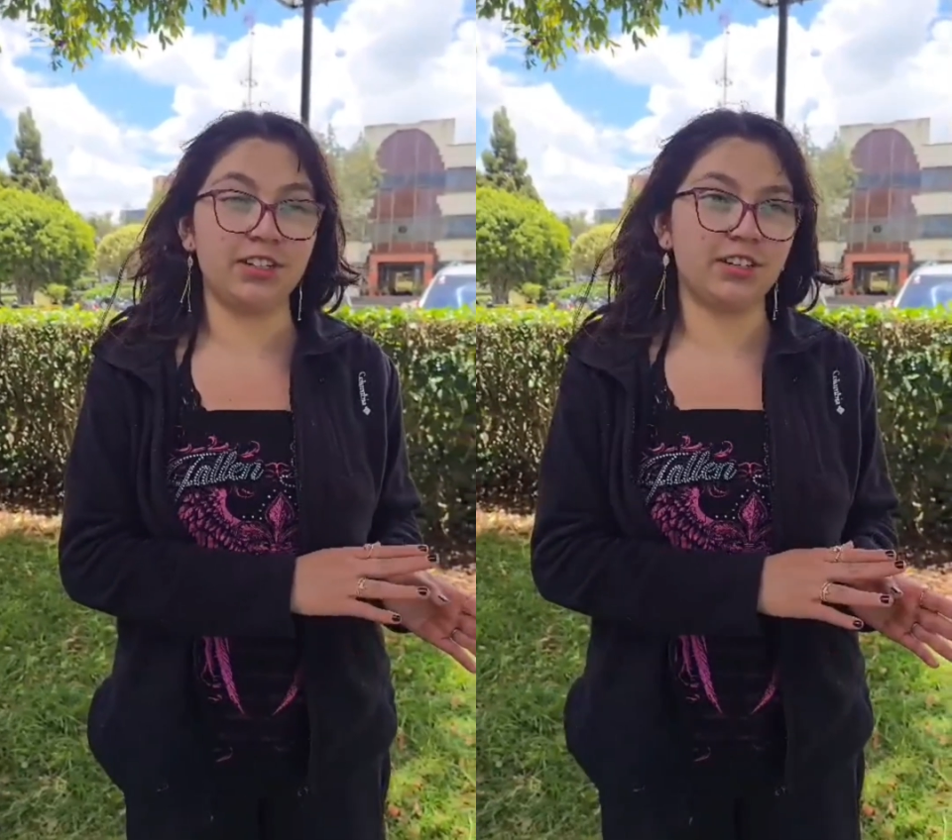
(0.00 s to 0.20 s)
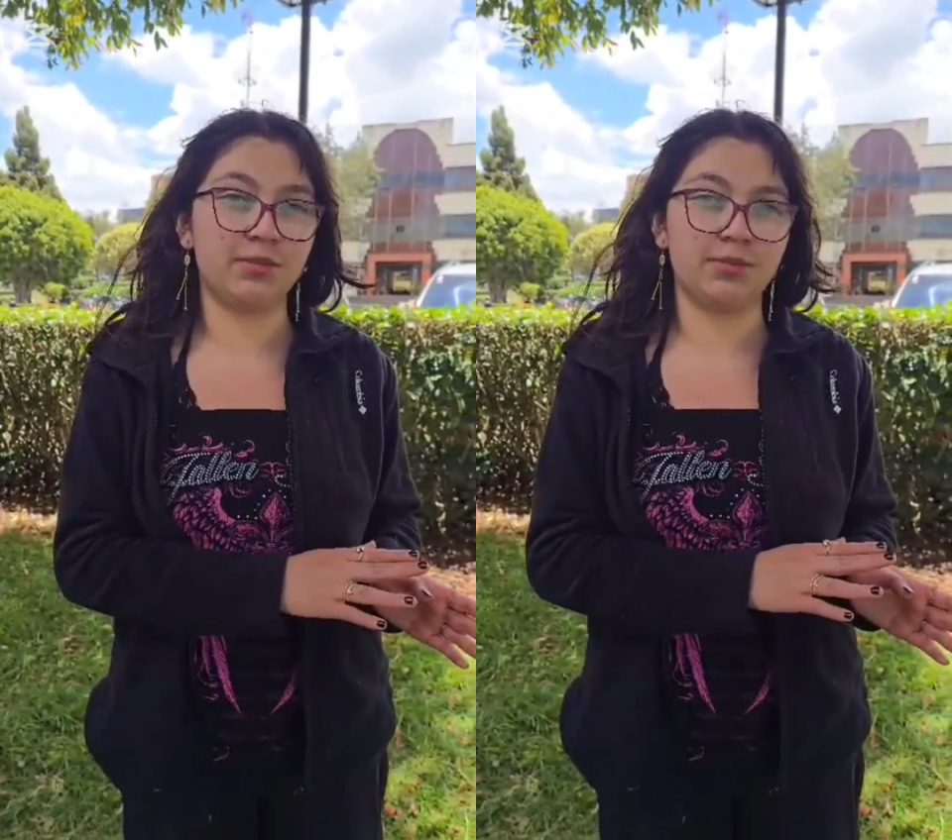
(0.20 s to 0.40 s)

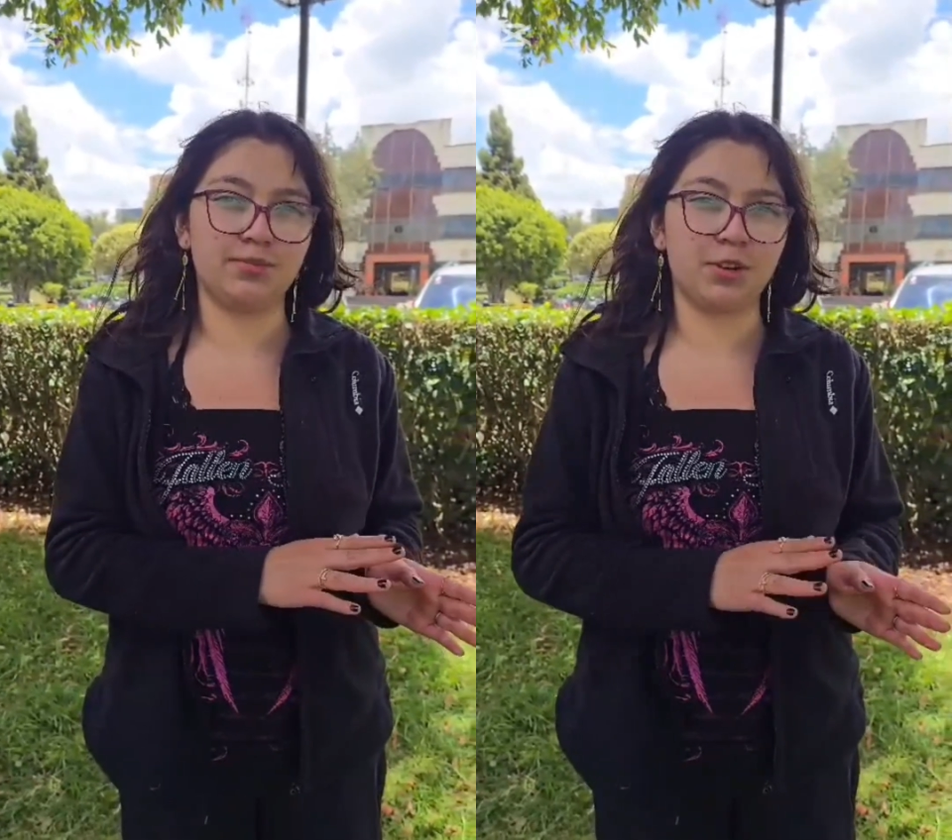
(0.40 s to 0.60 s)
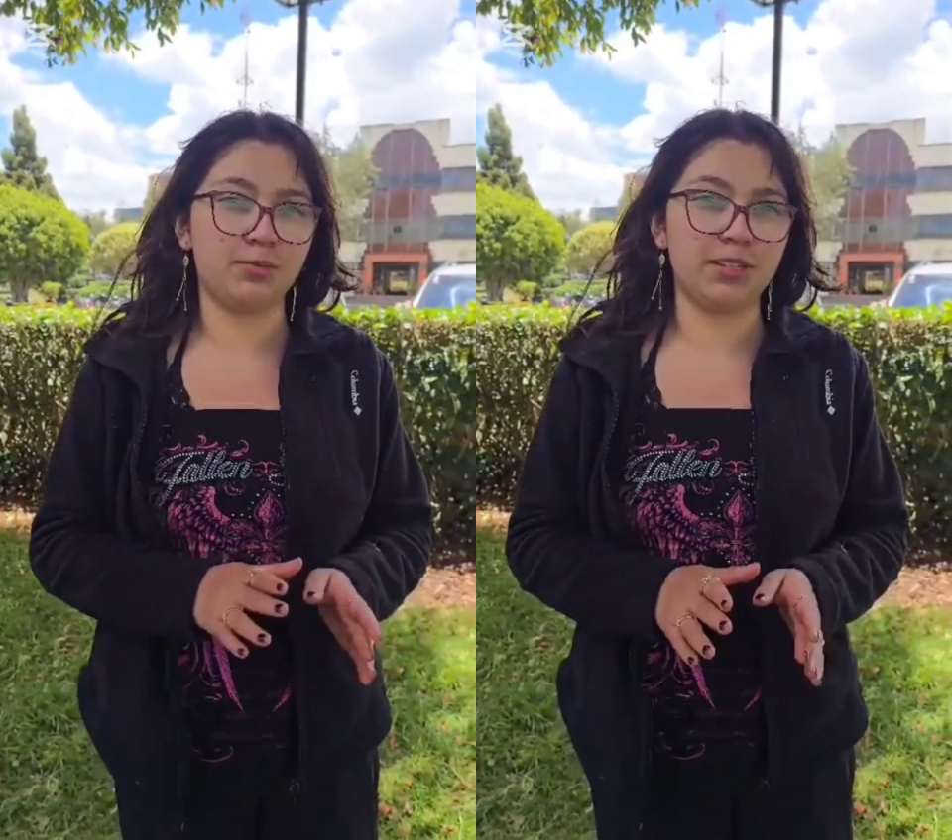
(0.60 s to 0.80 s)
learning
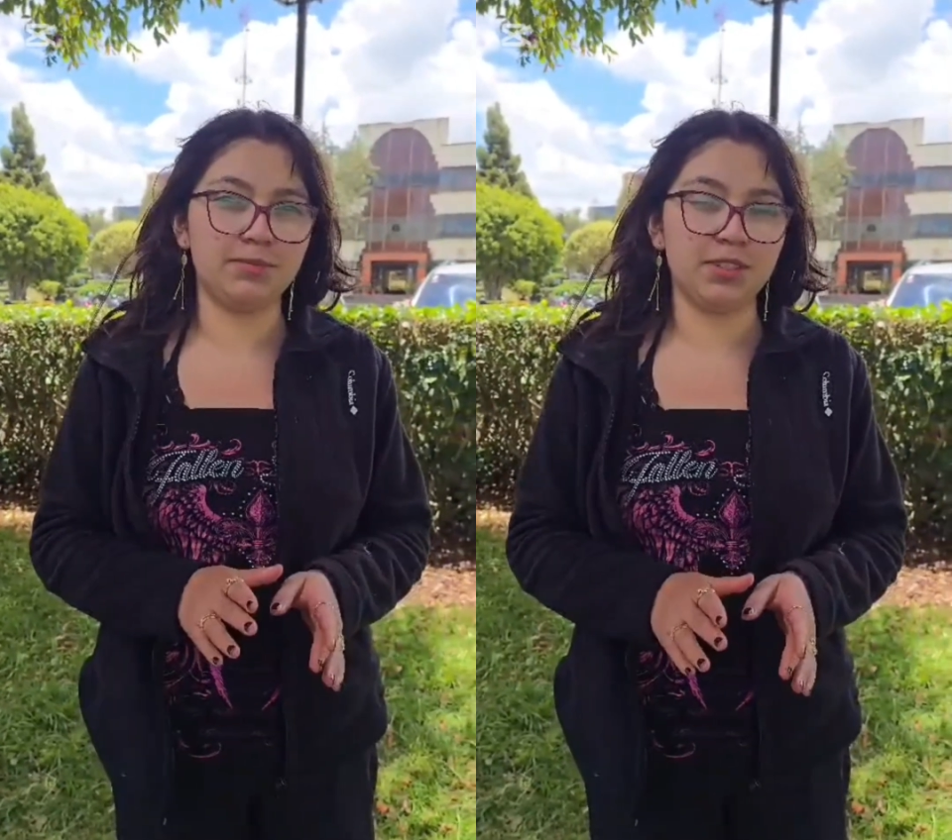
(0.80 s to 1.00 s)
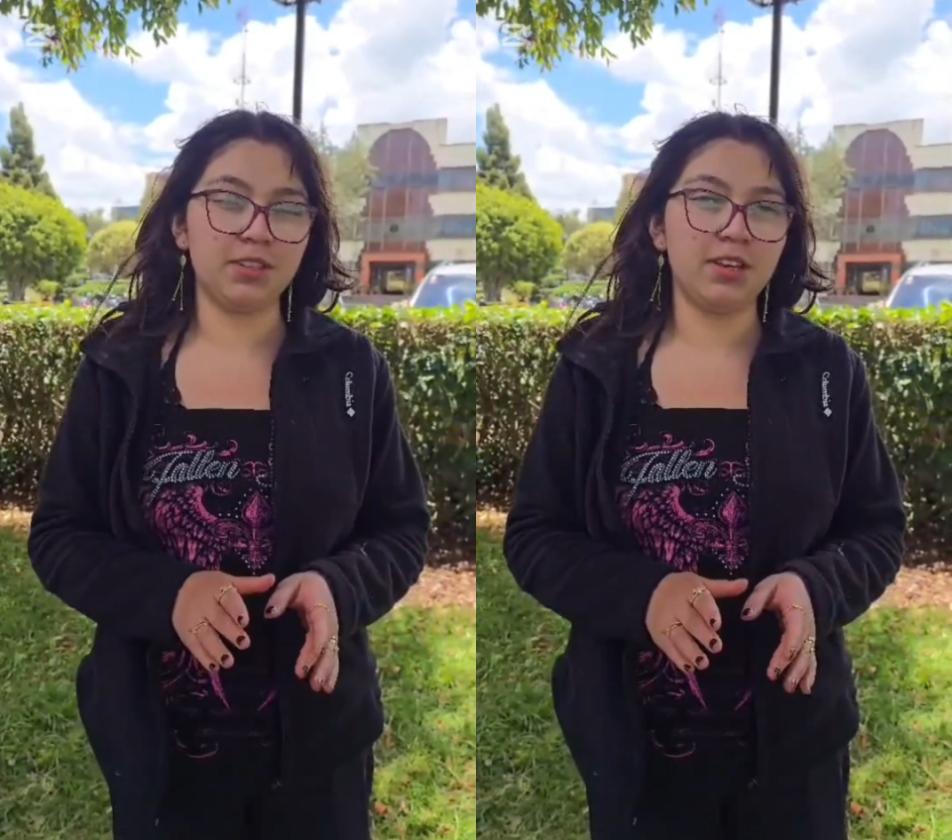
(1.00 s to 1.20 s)

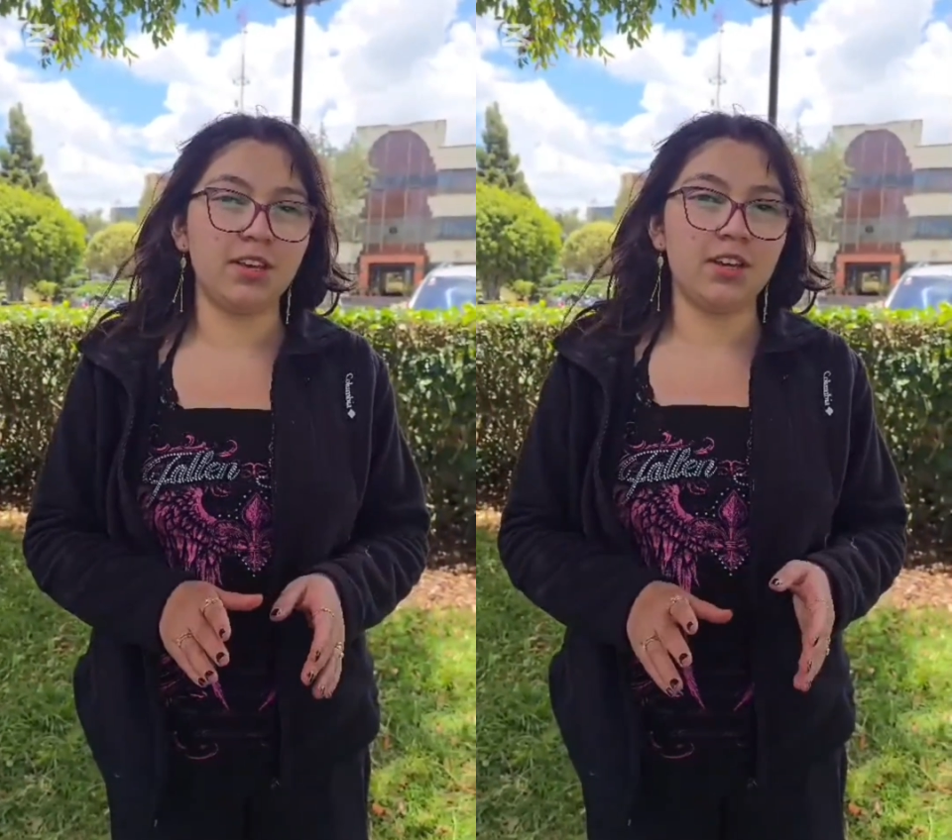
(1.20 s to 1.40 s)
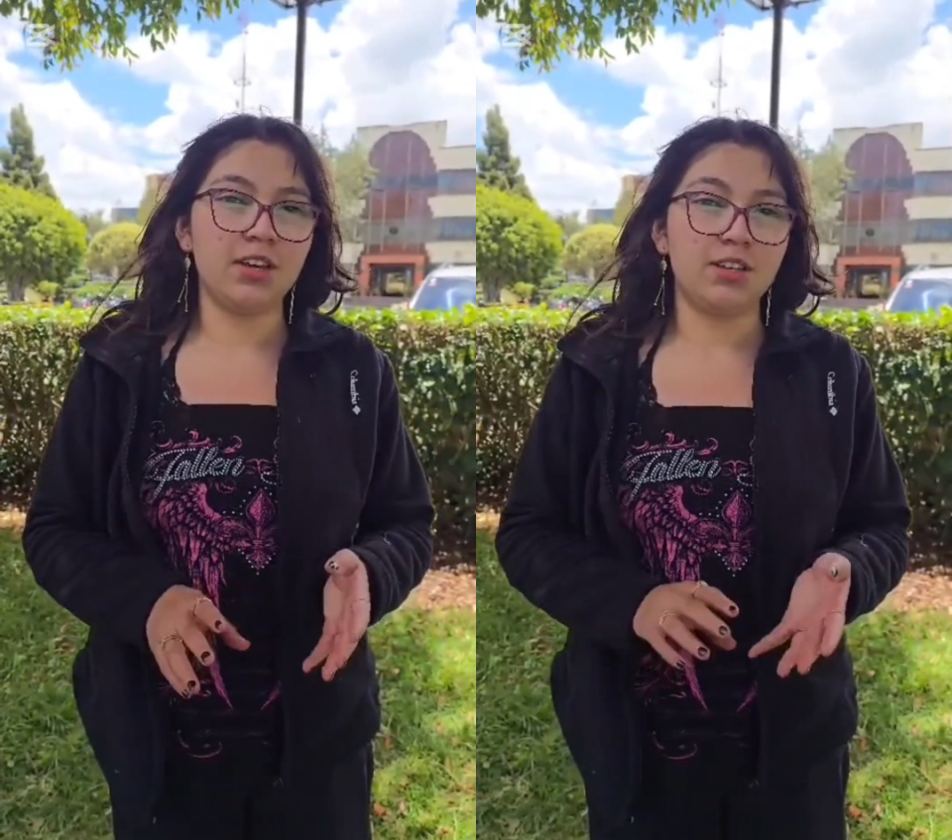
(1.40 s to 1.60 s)
problems,
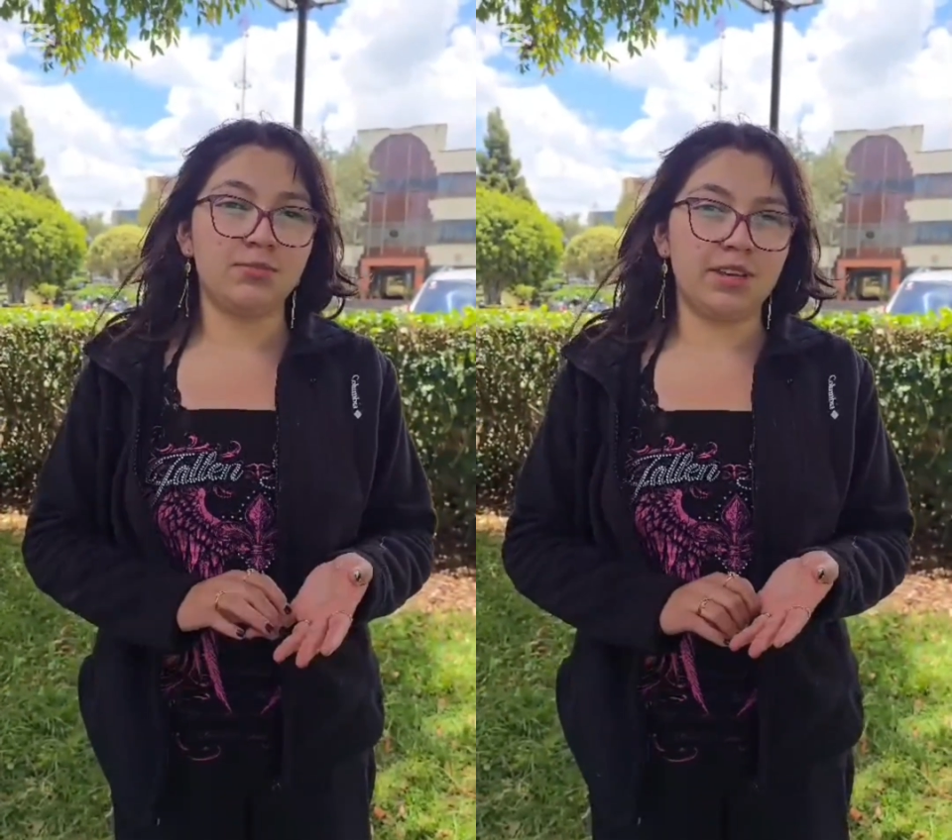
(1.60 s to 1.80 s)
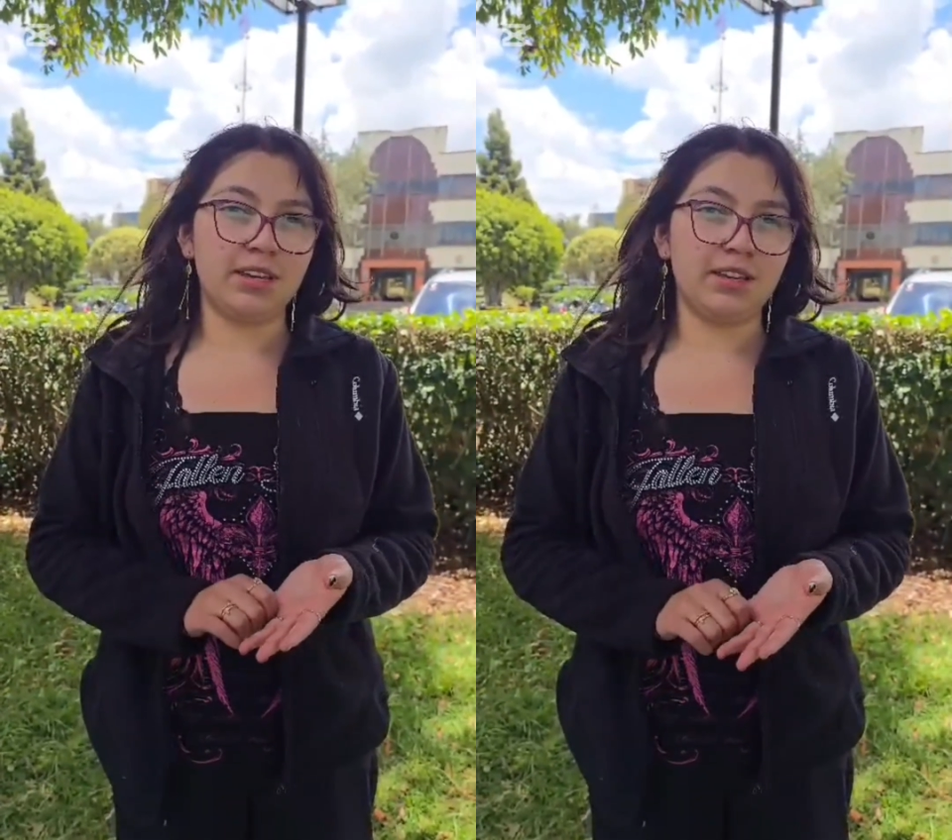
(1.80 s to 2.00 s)
you
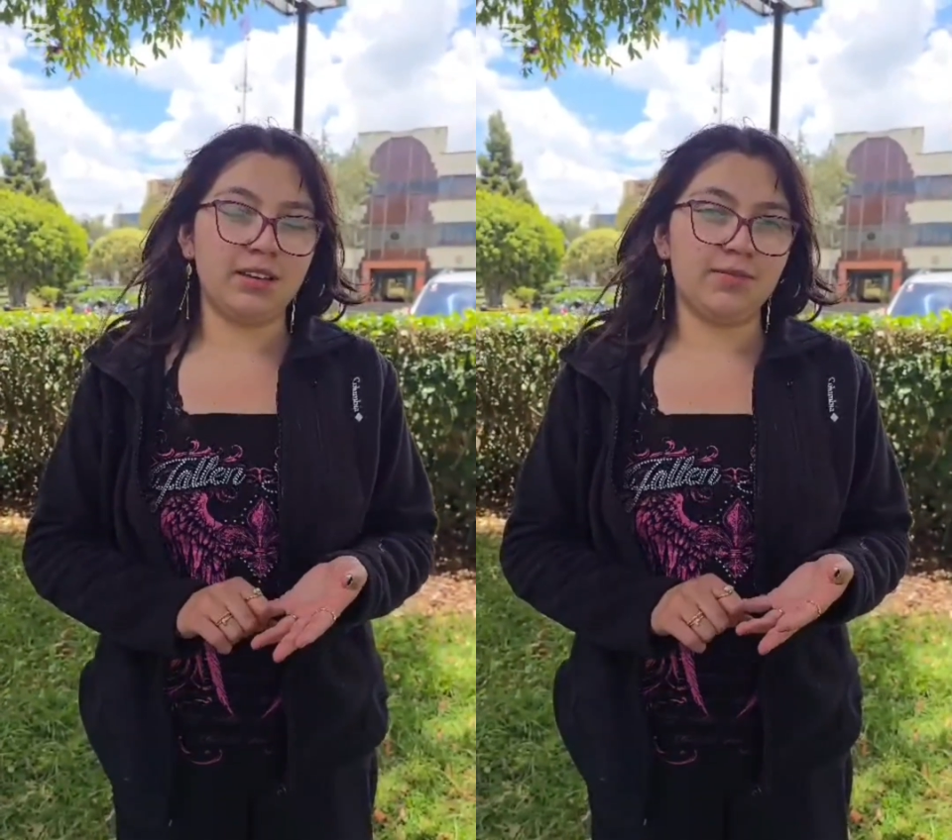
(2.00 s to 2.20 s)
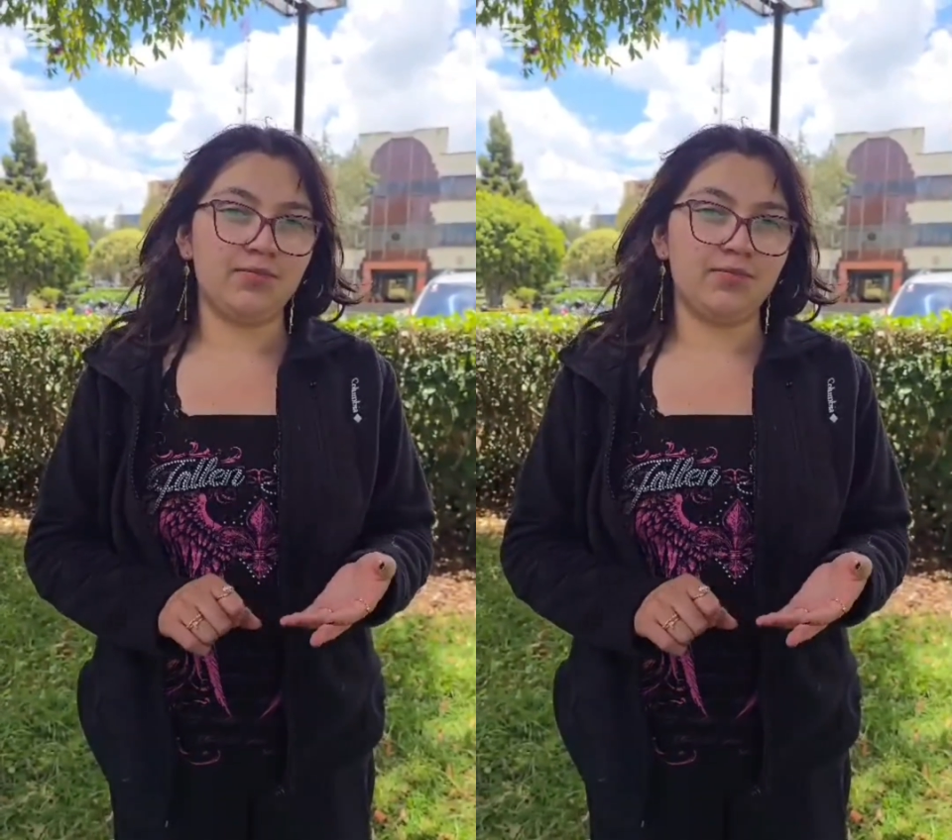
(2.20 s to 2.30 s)
may